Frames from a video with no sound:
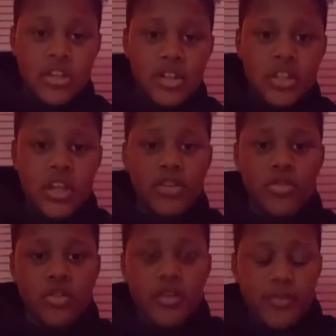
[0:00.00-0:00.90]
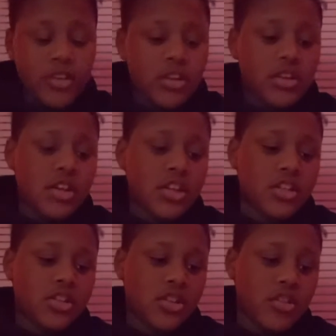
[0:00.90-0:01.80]
That
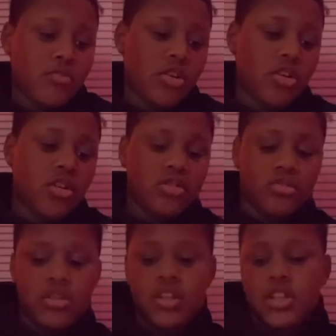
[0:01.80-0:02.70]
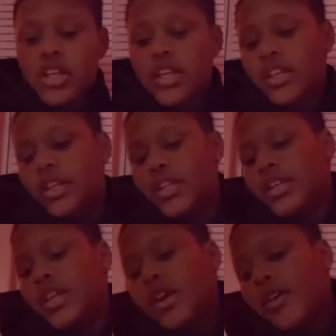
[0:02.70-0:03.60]
Just turn them all on. Yeah, yeah.
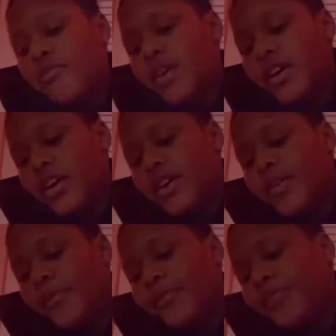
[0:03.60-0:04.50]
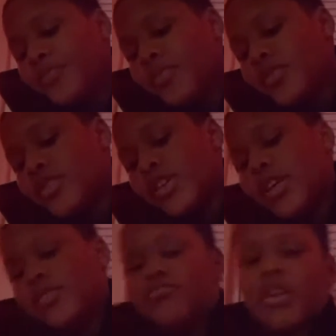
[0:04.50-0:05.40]
But, um, so yeah,
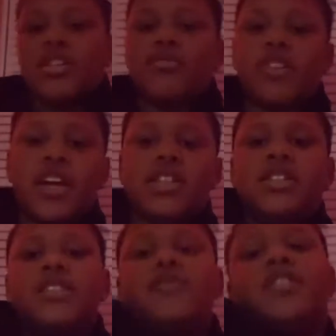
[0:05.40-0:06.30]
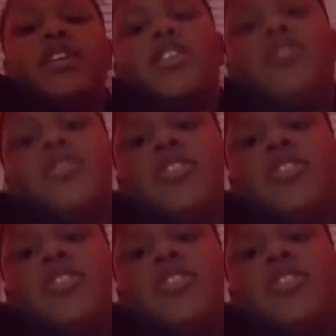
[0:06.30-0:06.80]
we about to react to this video.